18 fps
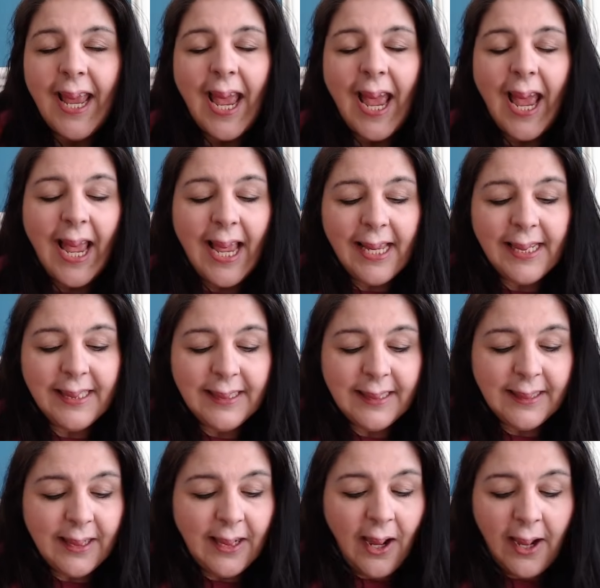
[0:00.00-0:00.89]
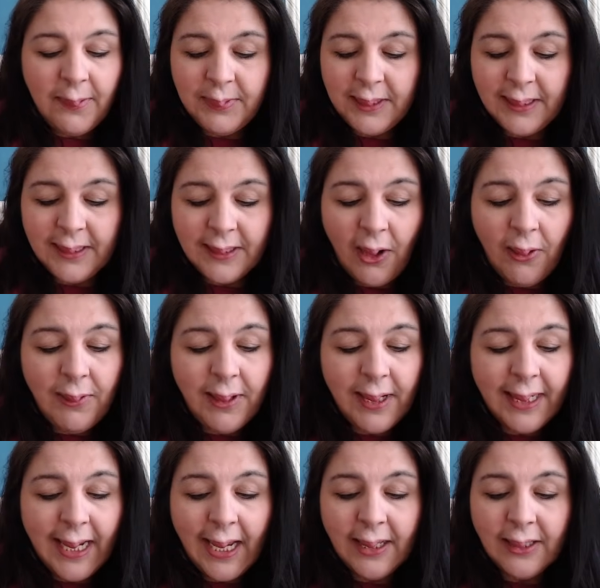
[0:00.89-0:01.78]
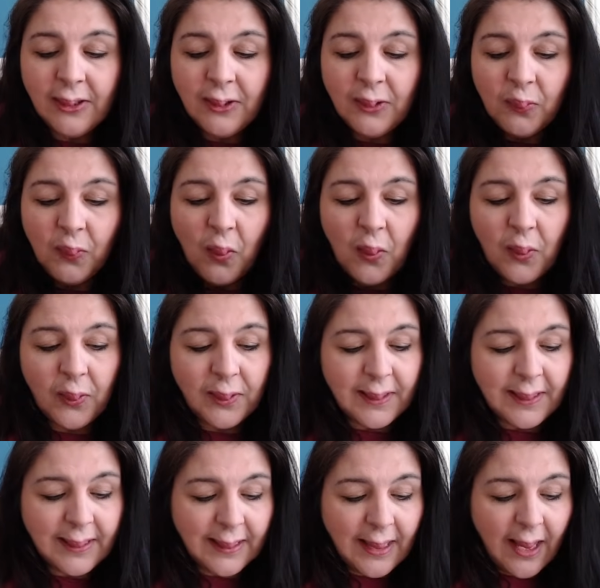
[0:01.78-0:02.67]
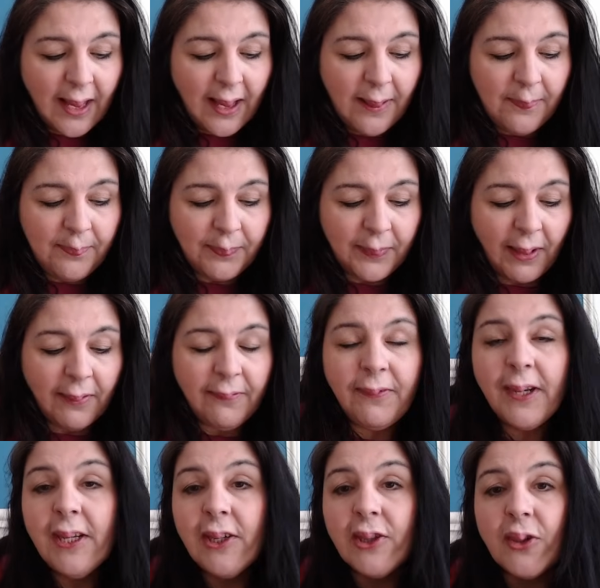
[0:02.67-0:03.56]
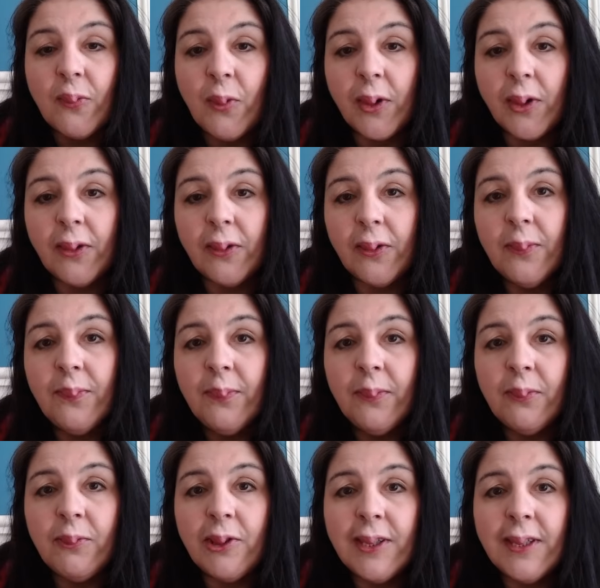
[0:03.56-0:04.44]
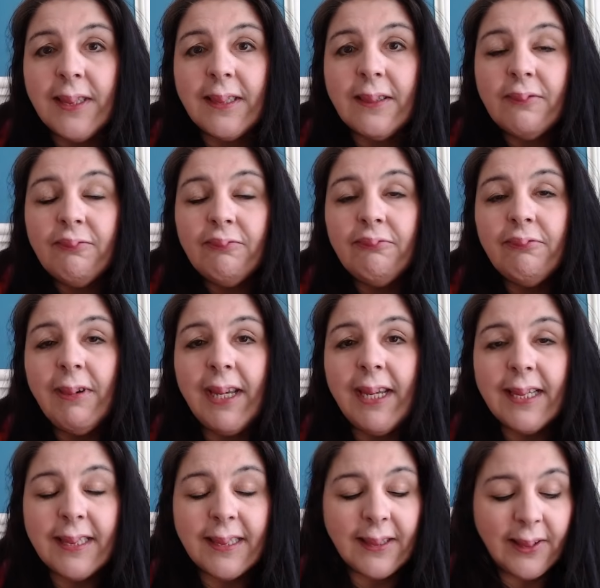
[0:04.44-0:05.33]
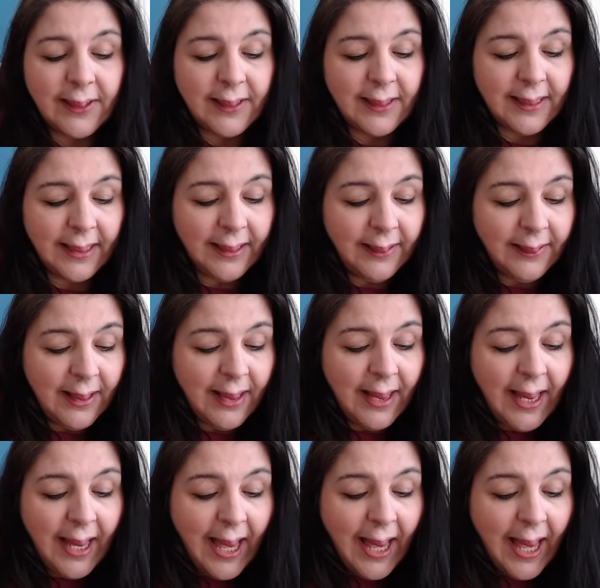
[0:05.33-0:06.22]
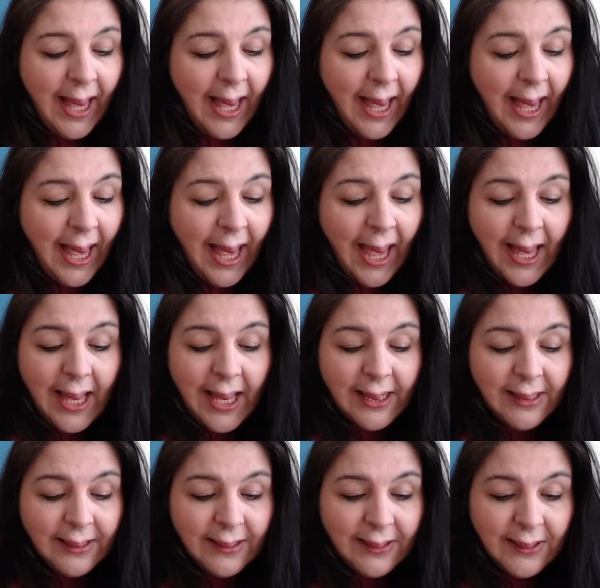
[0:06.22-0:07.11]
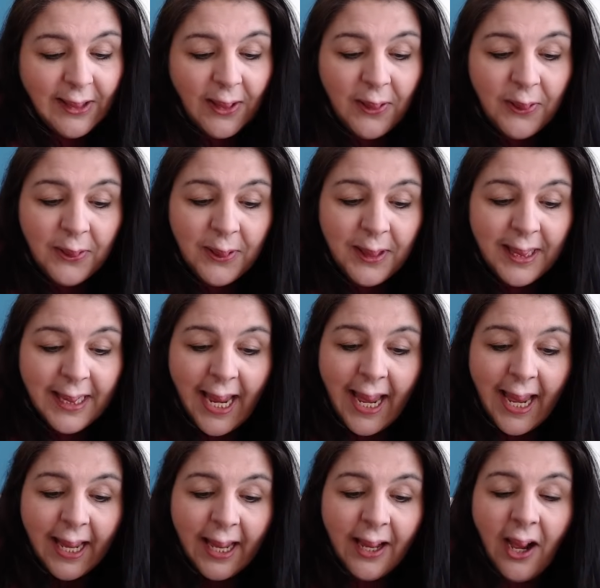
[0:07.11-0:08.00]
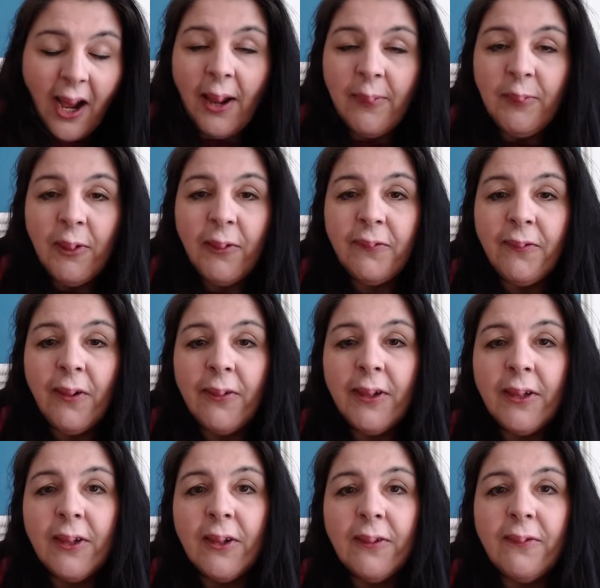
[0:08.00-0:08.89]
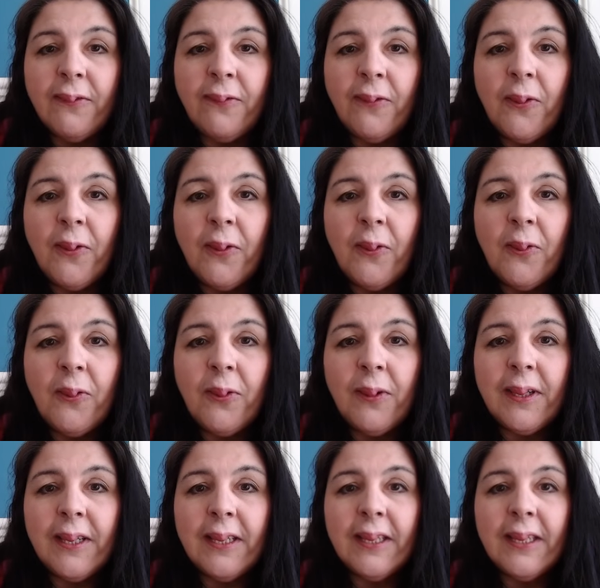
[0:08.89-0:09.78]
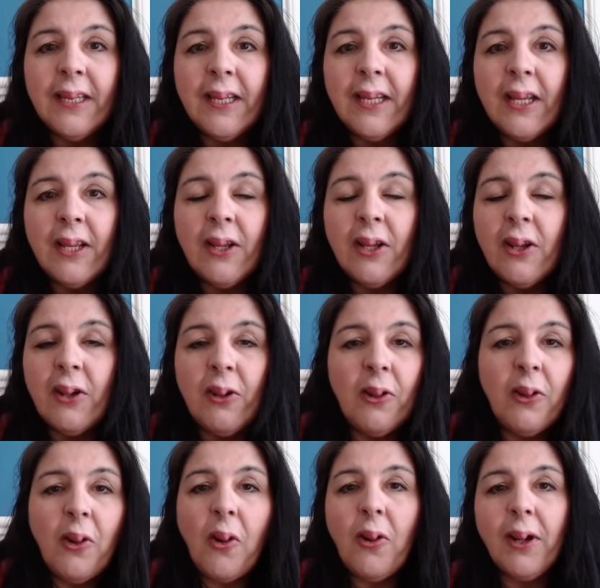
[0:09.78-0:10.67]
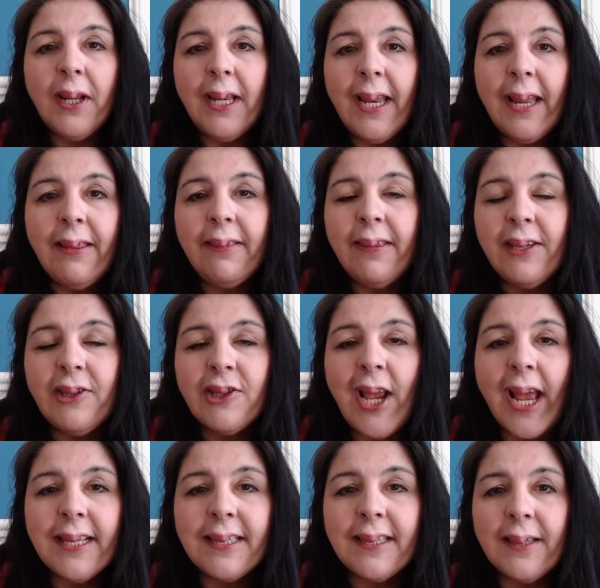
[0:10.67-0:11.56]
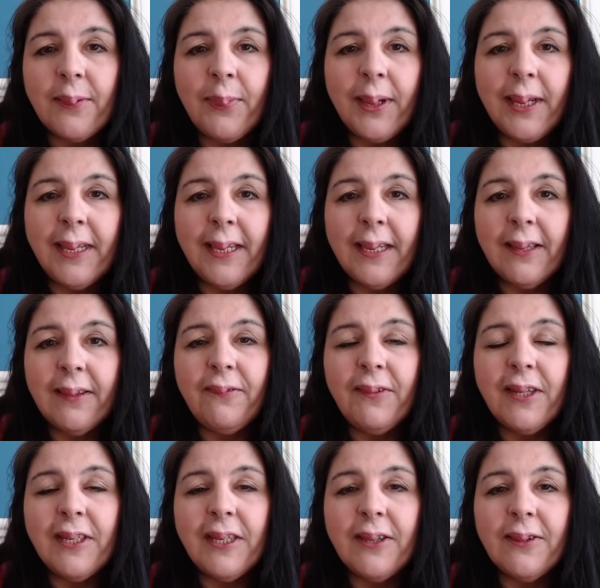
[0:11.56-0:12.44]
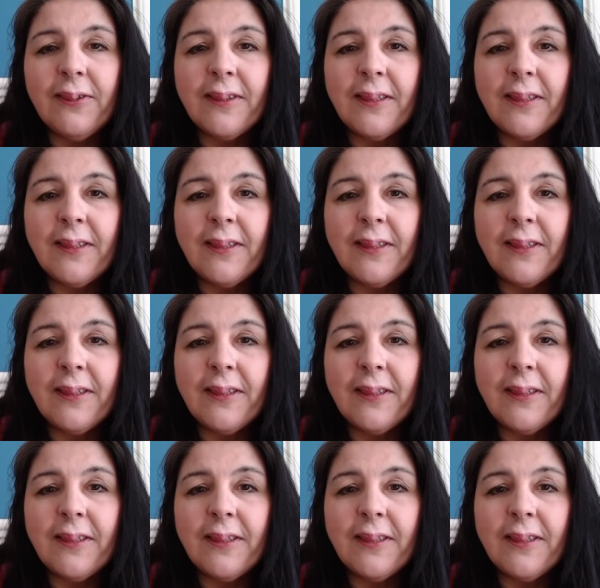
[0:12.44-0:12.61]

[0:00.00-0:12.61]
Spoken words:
And I'm slowly getting towards a finish on one of them, which is really exciting. So yeah, I'm not very good for all the long and lengthy chats at the beginning of the videos.